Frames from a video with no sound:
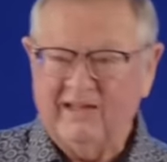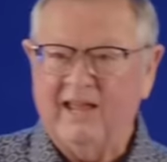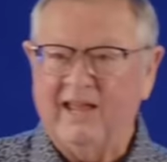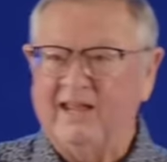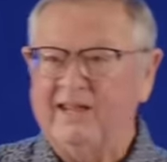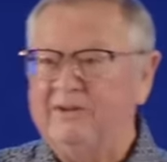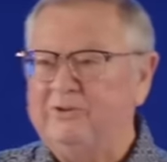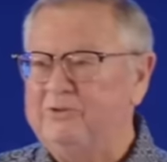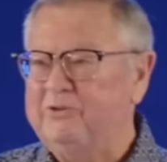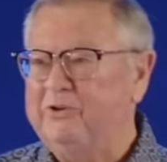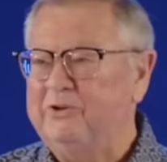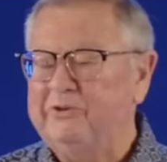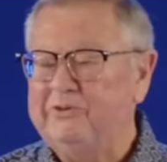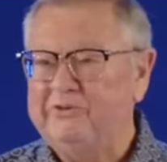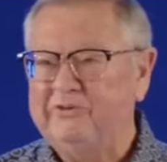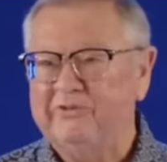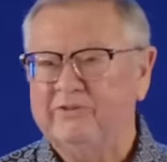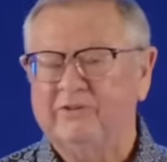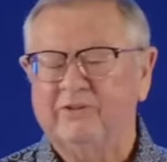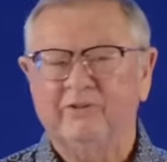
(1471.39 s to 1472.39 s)

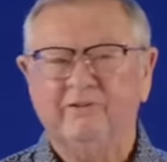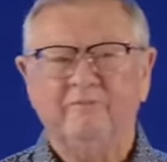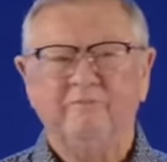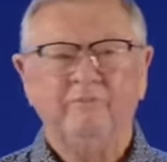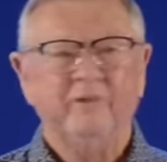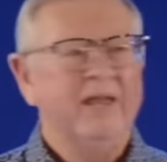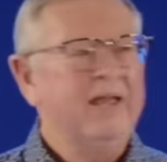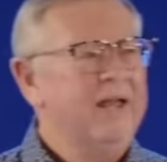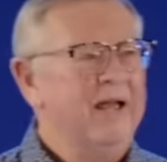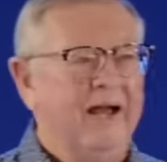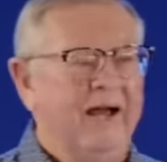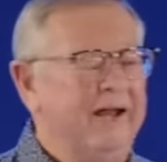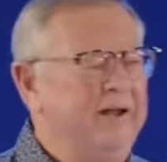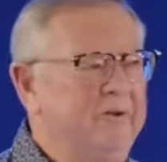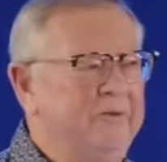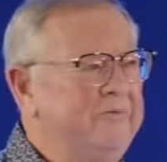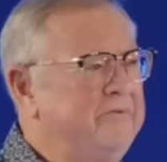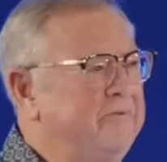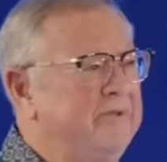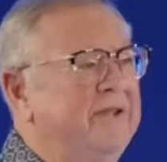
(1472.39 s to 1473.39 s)
Angels? I
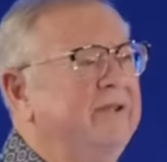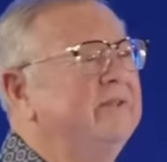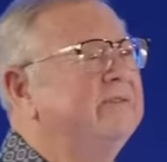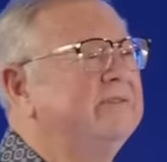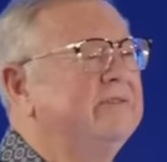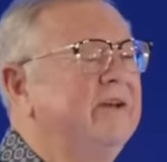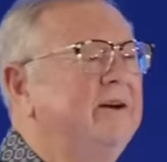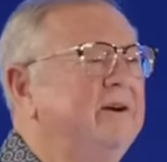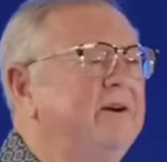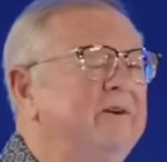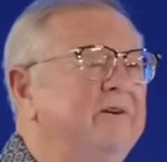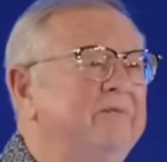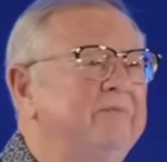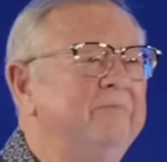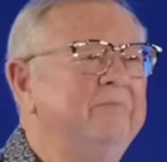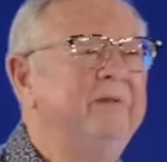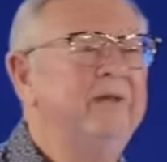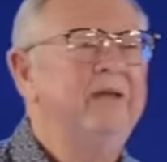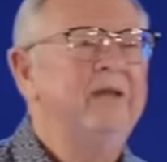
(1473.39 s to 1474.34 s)
don't think so.